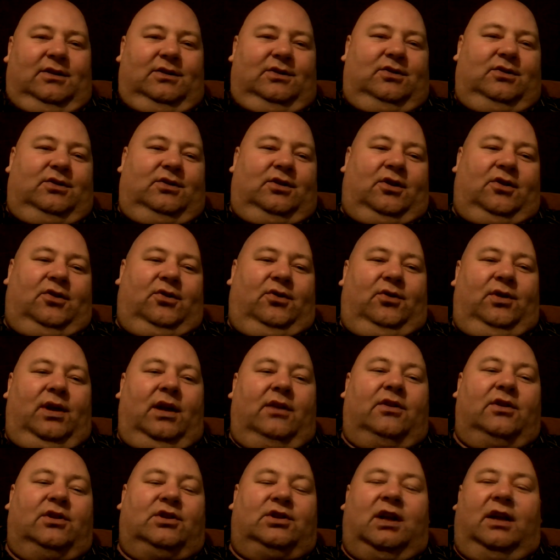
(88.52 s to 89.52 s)
So he
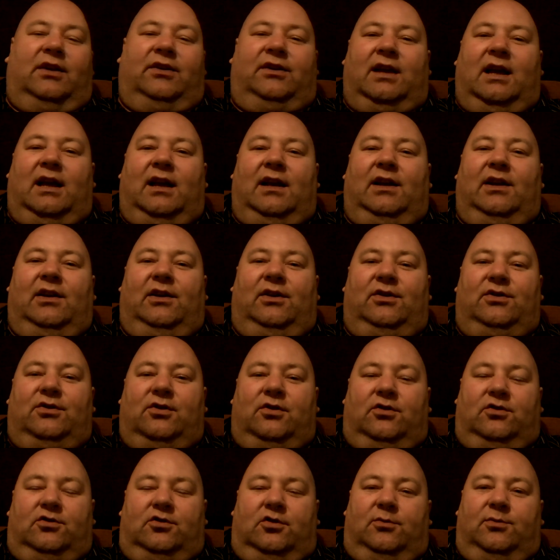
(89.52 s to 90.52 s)
had to shut down his
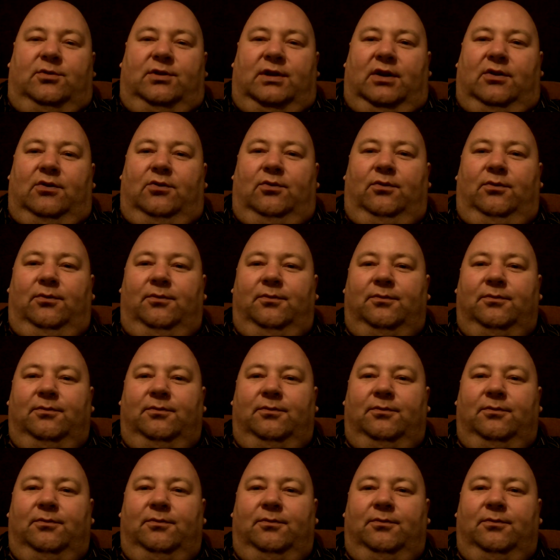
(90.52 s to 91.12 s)
YouTube channel.